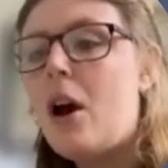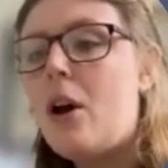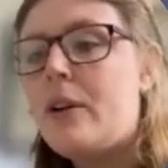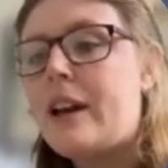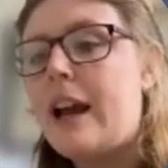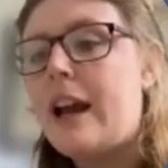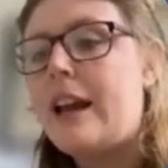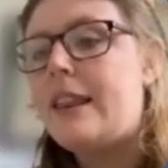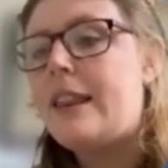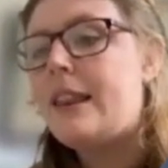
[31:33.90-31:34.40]

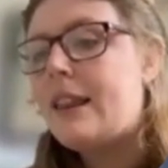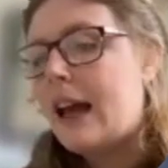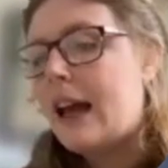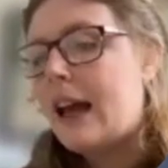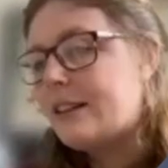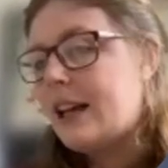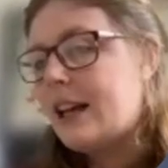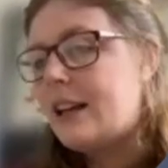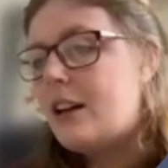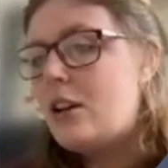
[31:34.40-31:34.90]
okay,
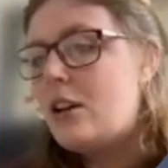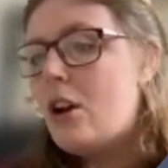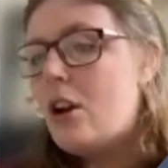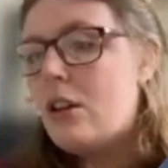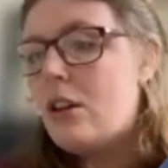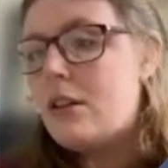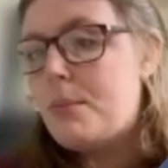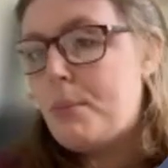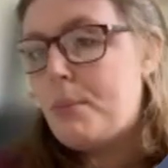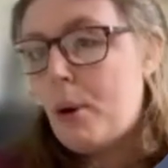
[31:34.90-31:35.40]
that's kind of
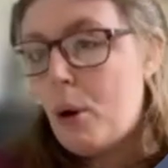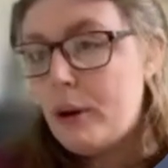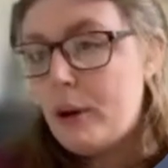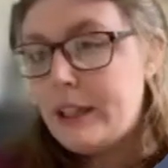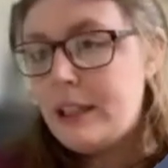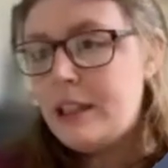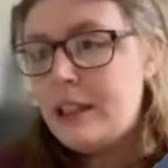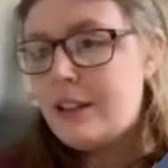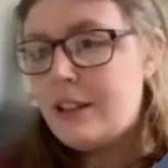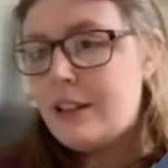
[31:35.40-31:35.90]
not the
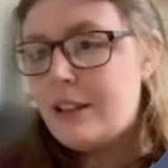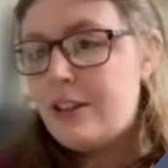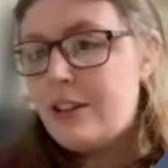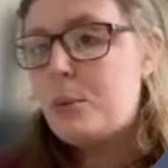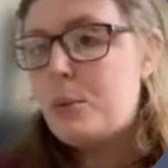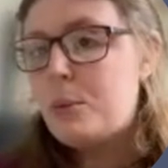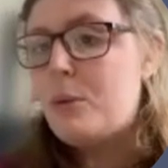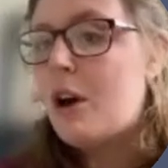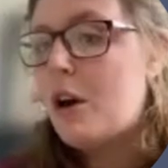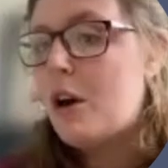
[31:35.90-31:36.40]
point,
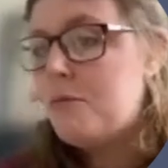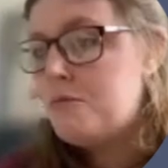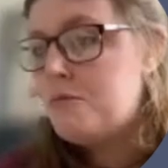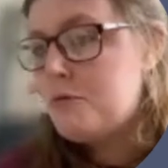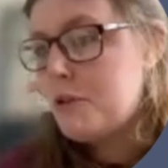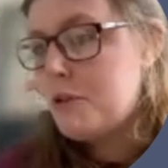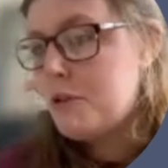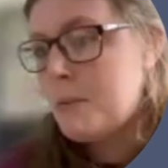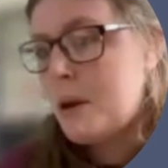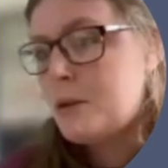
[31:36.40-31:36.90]
because we've gone
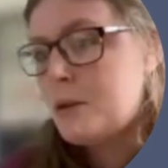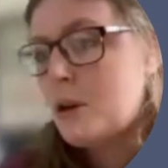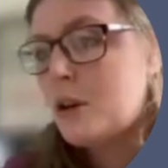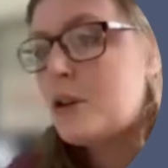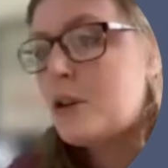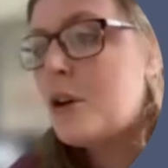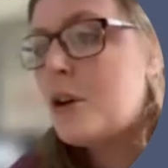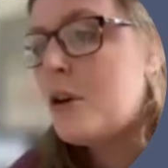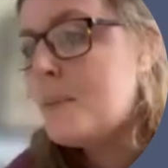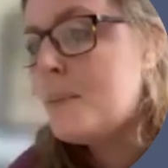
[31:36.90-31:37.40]
from a
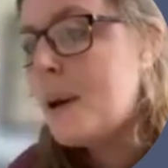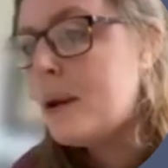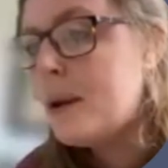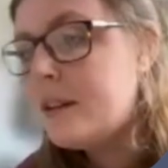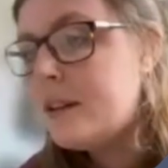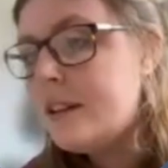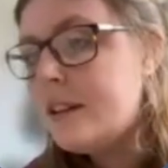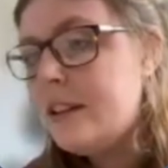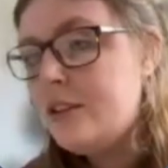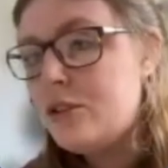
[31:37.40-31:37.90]

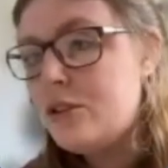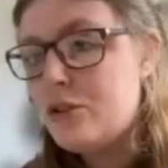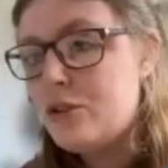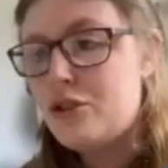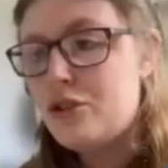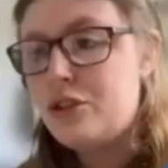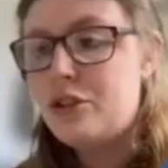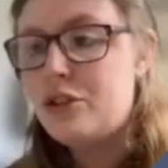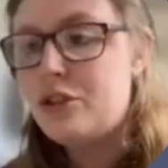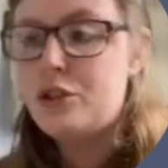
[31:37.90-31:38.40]
non-hormonal
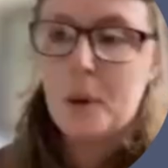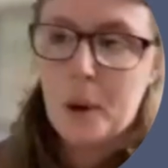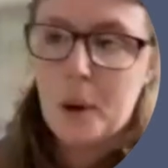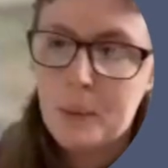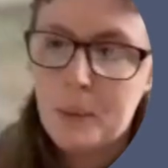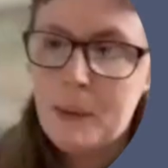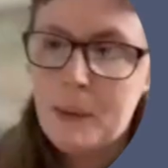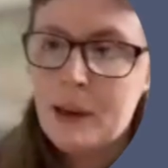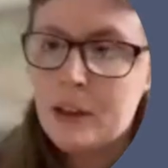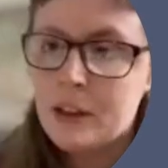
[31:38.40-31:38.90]
induction to a
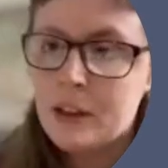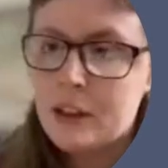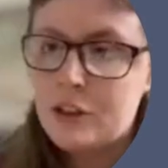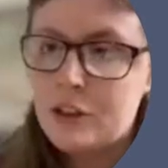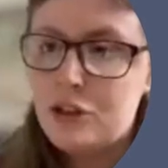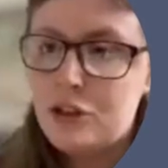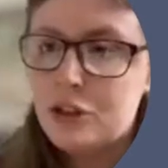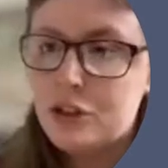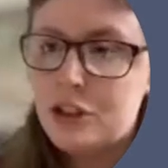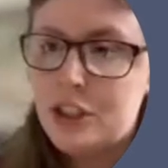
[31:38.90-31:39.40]
hormonal
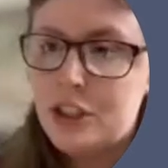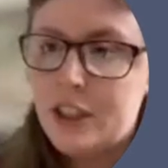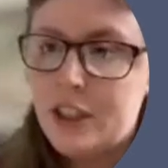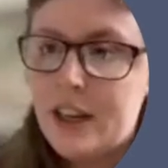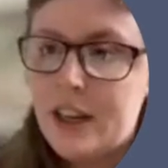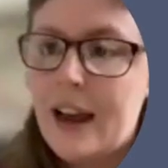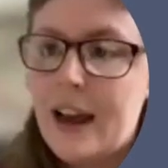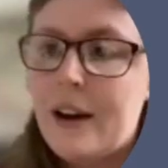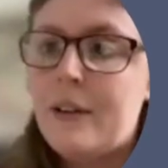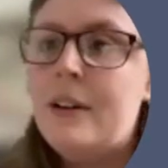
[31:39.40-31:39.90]

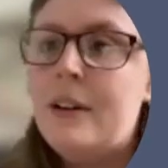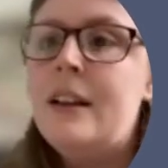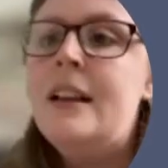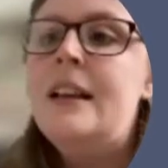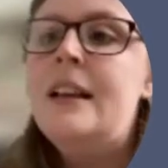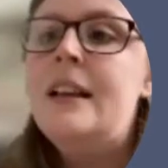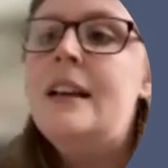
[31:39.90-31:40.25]
induction now.